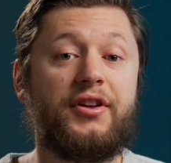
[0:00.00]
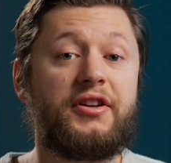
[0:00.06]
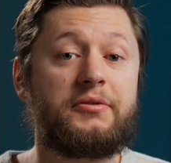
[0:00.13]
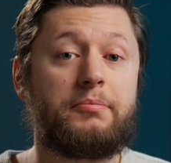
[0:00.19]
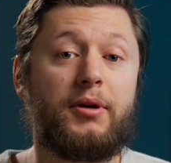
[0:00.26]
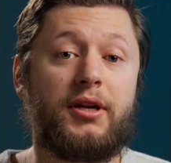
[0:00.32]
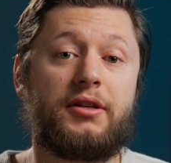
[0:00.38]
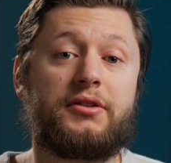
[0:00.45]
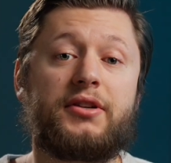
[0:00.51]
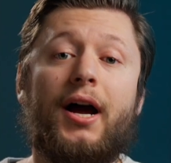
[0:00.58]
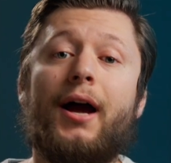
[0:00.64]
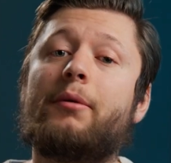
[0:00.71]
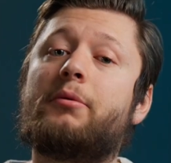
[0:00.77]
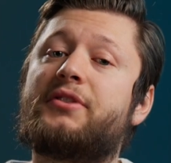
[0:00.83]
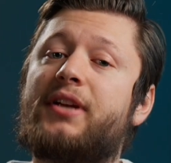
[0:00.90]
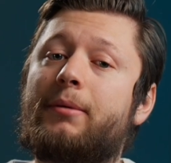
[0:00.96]
This means
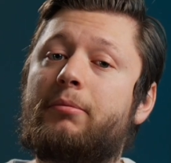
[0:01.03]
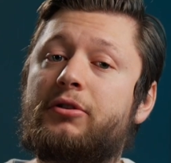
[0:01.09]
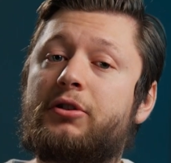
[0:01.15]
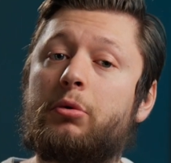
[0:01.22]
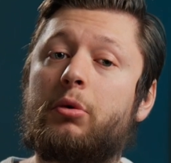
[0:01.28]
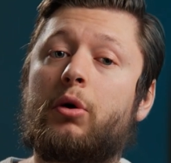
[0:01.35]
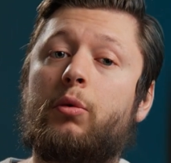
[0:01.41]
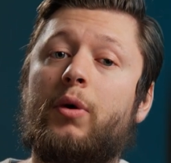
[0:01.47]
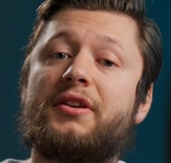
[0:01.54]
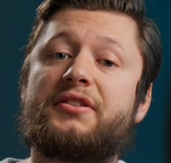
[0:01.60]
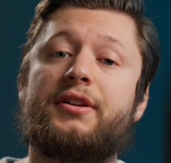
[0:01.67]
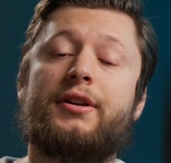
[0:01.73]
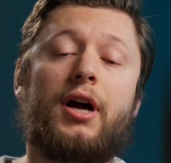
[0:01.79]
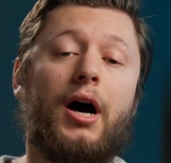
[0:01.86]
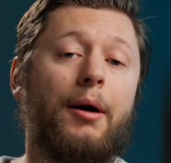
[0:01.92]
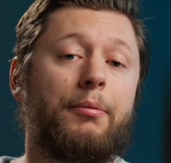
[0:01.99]
I was able to request
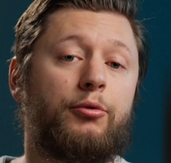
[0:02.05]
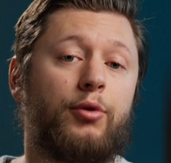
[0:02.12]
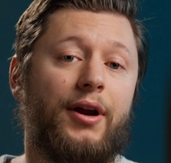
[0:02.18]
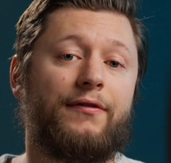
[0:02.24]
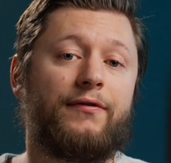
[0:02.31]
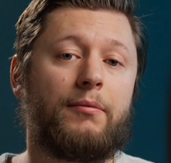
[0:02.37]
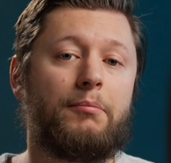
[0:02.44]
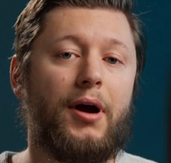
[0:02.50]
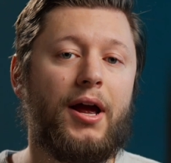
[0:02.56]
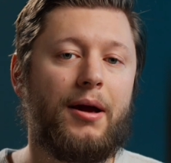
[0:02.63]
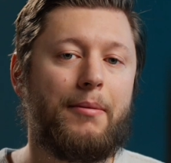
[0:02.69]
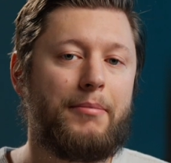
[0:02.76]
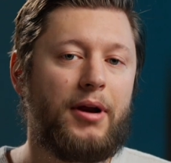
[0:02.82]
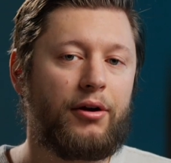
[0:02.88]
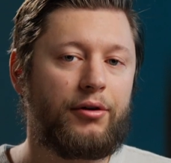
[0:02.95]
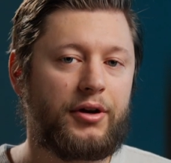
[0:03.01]
an upgrade from my
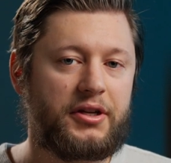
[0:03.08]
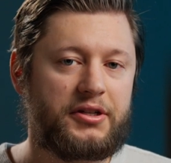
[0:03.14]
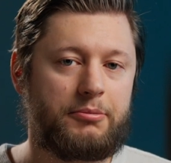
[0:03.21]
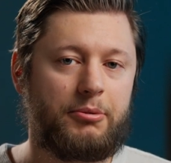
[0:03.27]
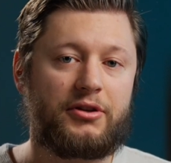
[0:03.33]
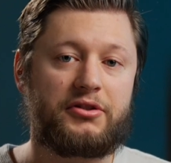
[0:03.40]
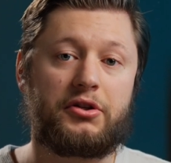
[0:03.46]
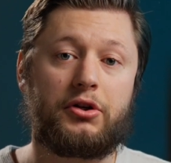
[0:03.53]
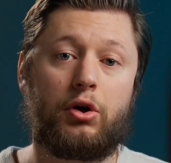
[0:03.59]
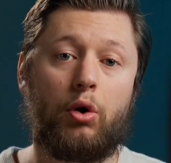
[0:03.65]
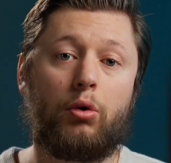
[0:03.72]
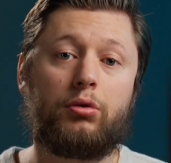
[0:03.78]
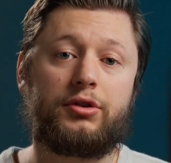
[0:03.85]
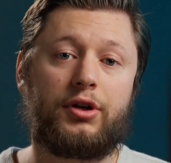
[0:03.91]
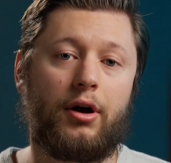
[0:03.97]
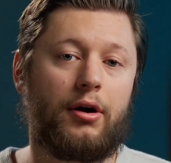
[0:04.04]
American Express
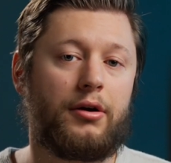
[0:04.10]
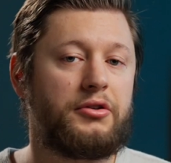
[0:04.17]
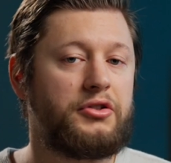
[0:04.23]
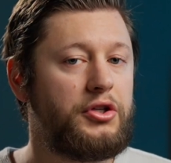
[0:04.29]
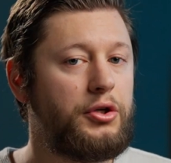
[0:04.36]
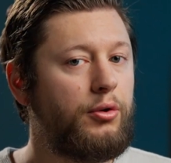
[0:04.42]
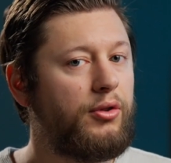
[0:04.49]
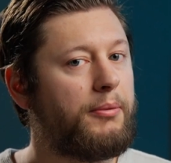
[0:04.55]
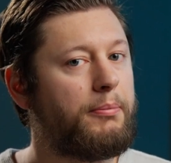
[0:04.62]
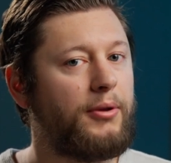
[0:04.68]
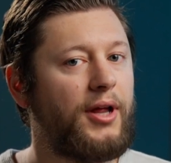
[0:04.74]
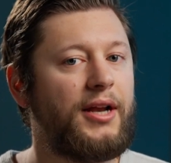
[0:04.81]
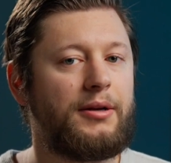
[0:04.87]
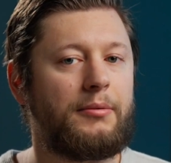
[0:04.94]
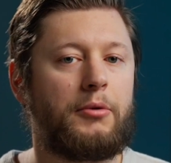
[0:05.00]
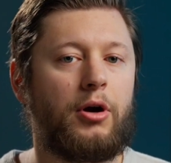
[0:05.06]
Gold card to the
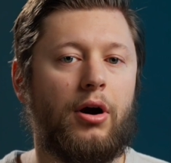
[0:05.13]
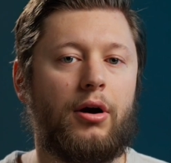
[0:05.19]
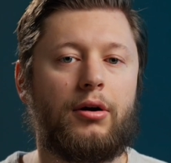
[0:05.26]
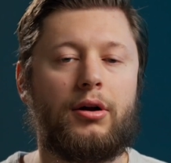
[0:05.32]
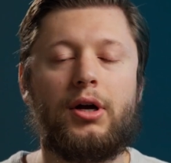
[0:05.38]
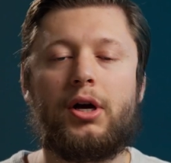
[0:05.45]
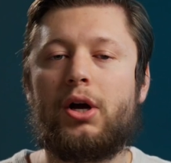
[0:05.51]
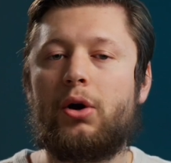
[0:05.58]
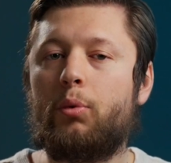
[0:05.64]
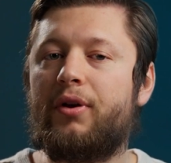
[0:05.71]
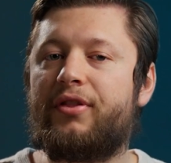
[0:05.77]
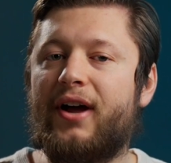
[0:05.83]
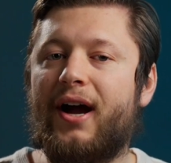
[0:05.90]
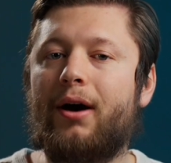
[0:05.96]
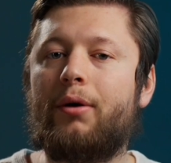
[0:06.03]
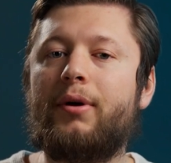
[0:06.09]
Platinum card
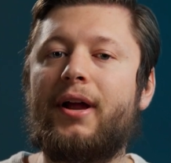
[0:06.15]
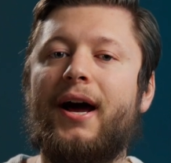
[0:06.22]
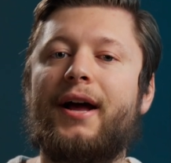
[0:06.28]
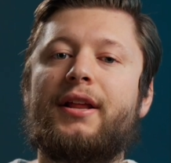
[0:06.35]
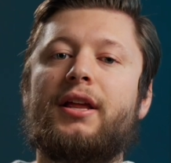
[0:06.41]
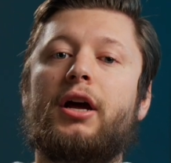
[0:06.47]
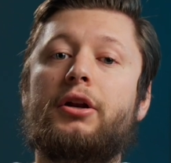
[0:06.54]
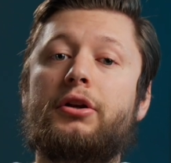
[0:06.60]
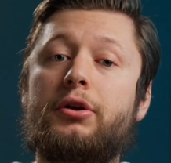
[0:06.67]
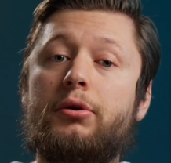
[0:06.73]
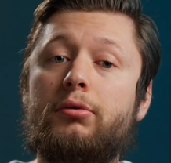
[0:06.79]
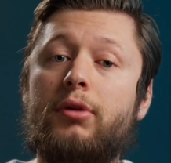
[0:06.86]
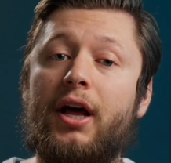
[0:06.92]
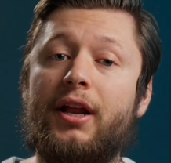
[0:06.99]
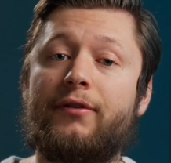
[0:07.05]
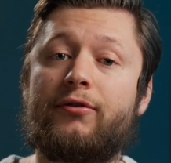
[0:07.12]
without adding a new
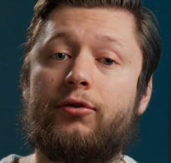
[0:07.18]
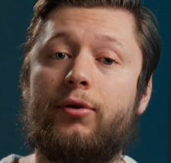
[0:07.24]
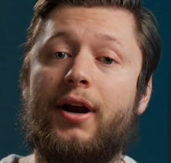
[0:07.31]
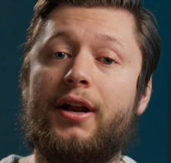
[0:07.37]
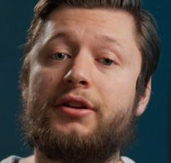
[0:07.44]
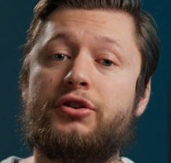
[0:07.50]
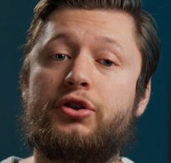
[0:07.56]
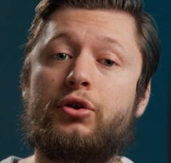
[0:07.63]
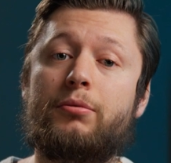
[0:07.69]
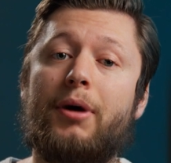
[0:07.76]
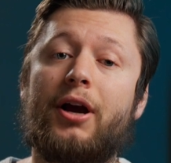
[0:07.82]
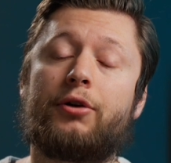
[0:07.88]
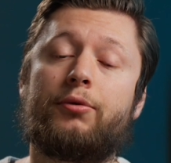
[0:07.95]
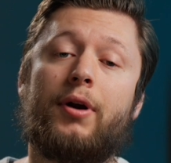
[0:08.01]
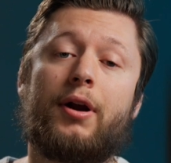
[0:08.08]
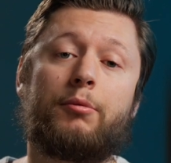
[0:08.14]
line of credit to my
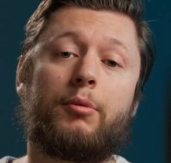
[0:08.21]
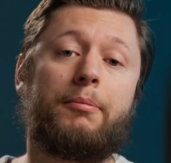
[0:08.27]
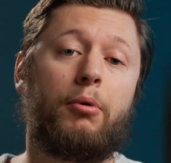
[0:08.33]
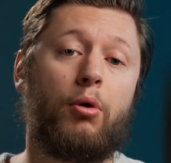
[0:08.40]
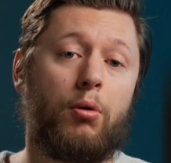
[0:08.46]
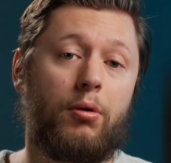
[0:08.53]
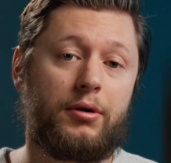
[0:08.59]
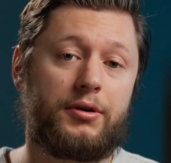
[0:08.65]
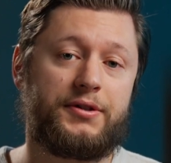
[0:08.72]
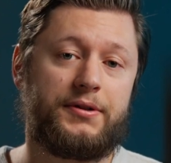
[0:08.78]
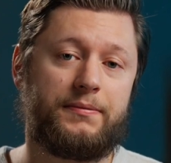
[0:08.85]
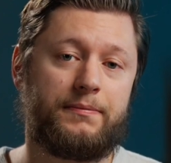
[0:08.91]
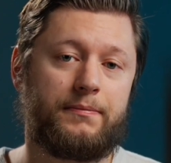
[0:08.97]
credit report,